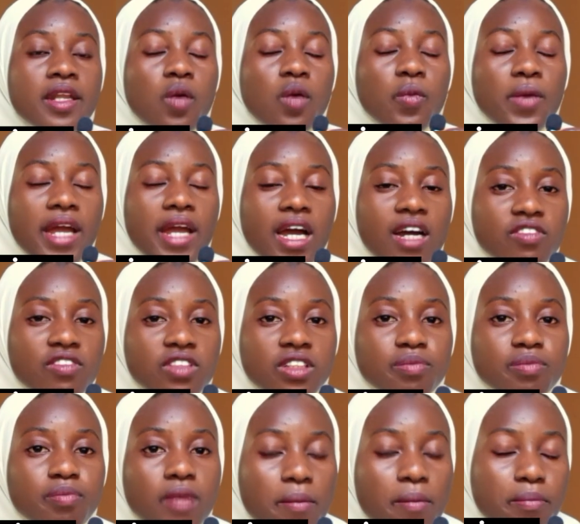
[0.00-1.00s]
then we have
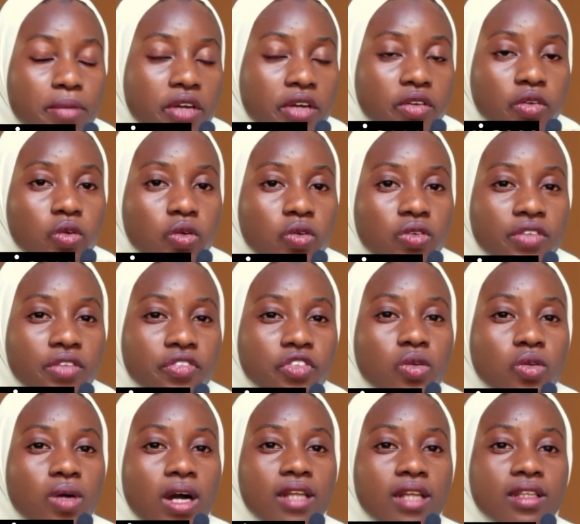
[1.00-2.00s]
the empirical
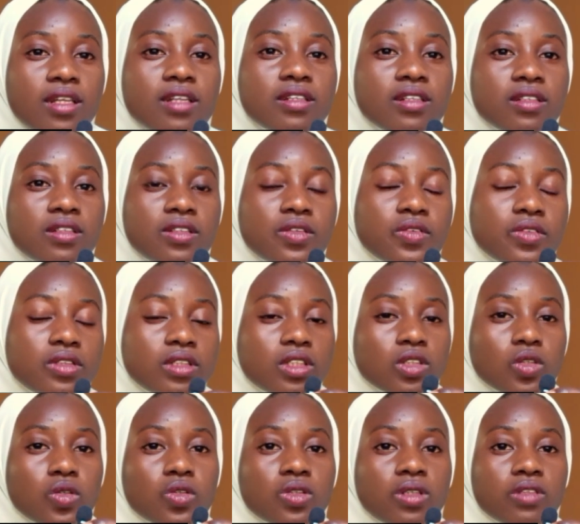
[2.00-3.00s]
review, and then the
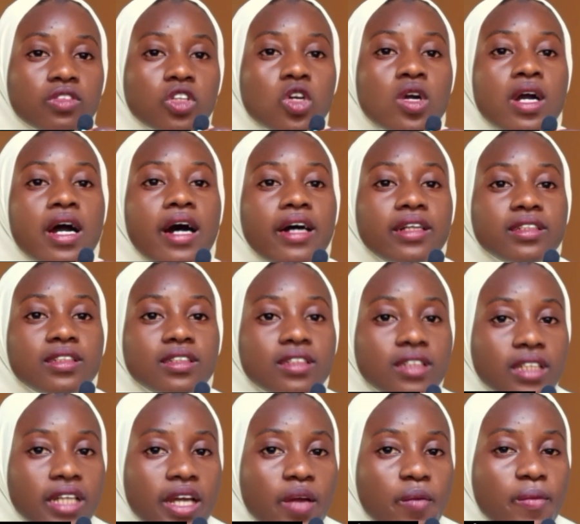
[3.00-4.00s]
theoretical review. And
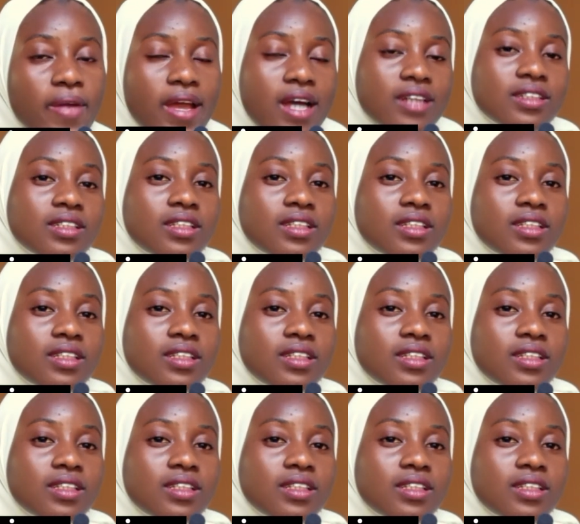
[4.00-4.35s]
today we are